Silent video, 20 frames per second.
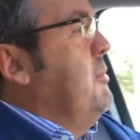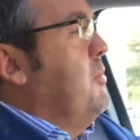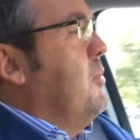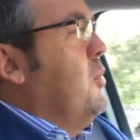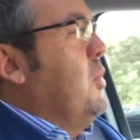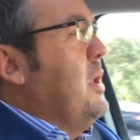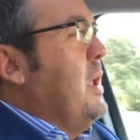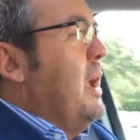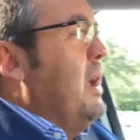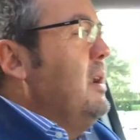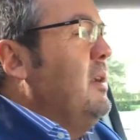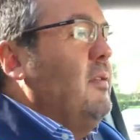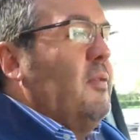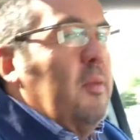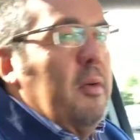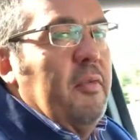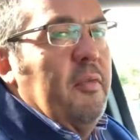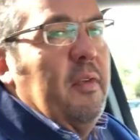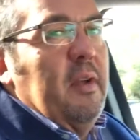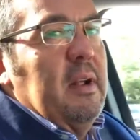
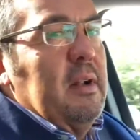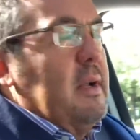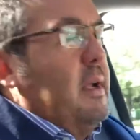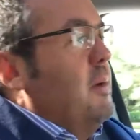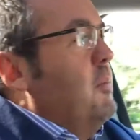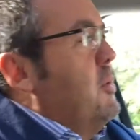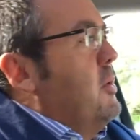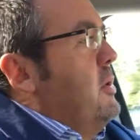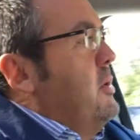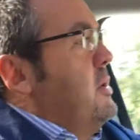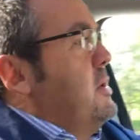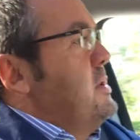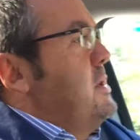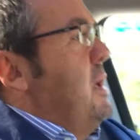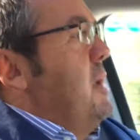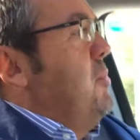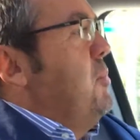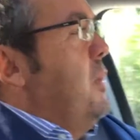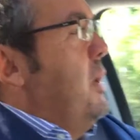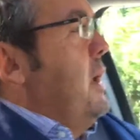we feel like we're on the
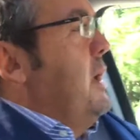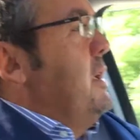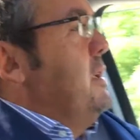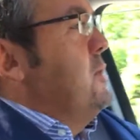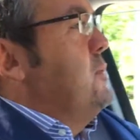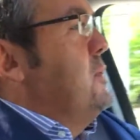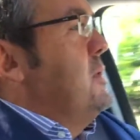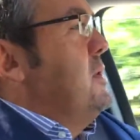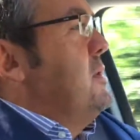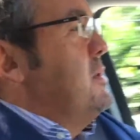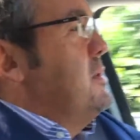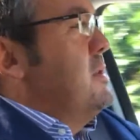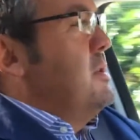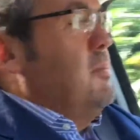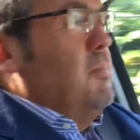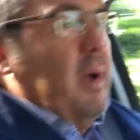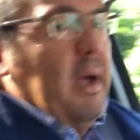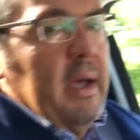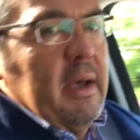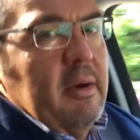same page, but
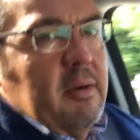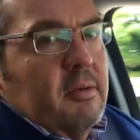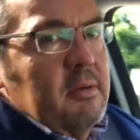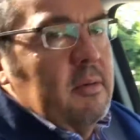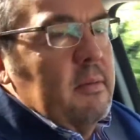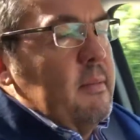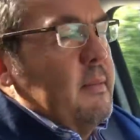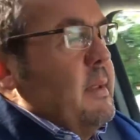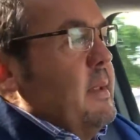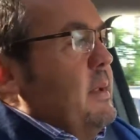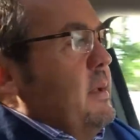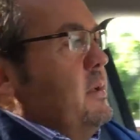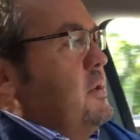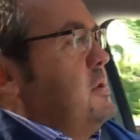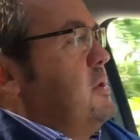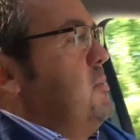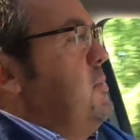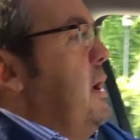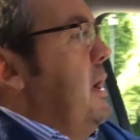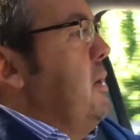somehow
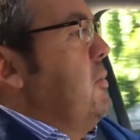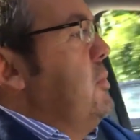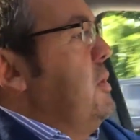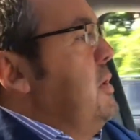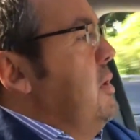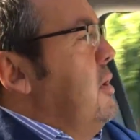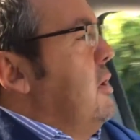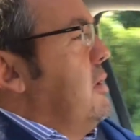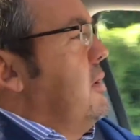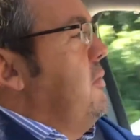we're not.